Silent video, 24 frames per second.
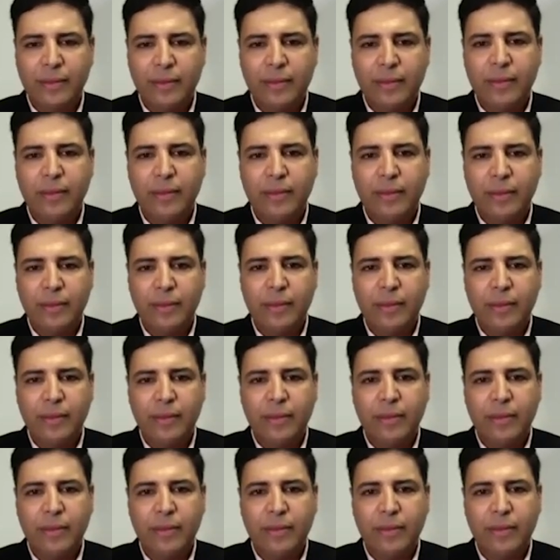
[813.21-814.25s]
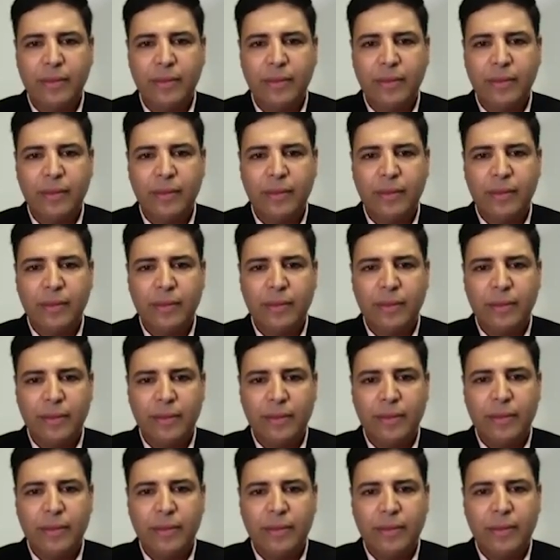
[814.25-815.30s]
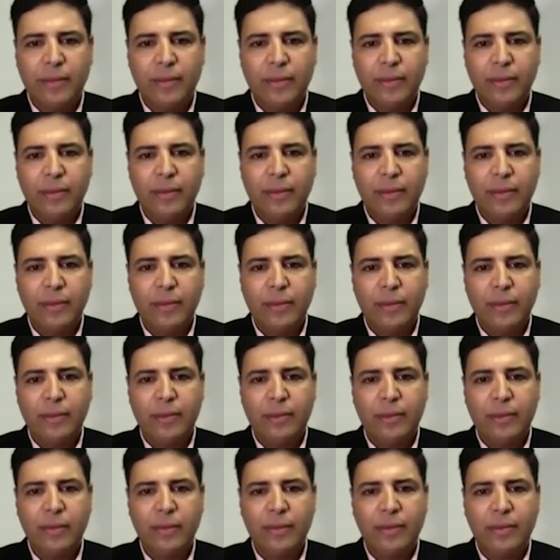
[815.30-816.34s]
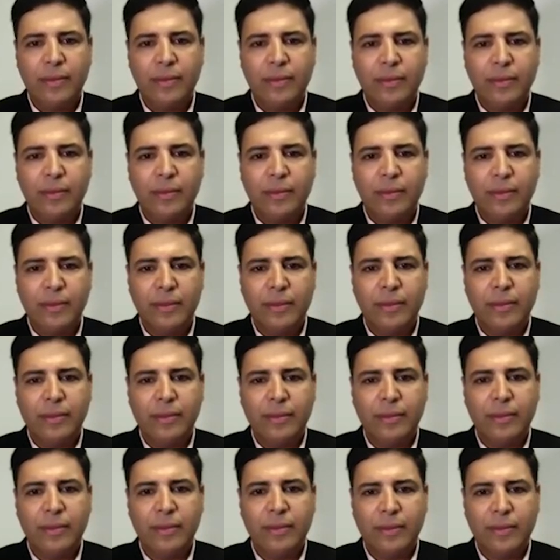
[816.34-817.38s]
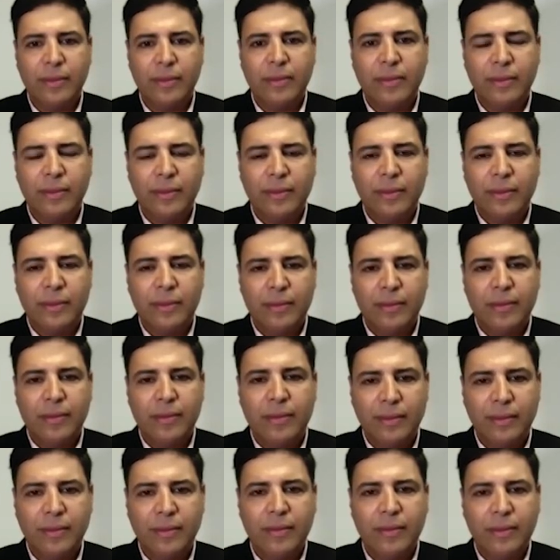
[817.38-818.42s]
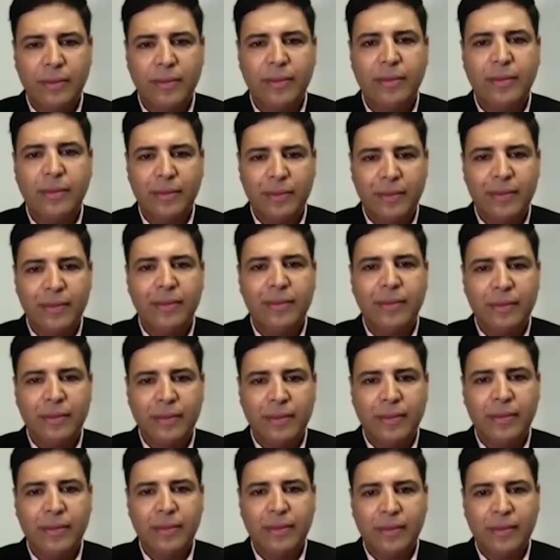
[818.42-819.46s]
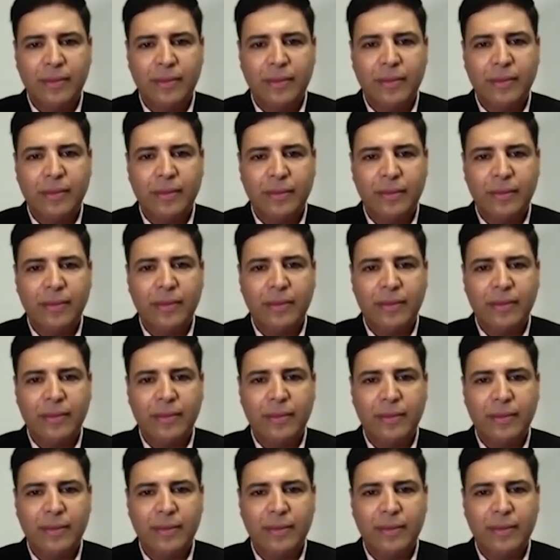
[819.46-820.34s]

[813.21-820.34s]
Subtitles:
[no speech]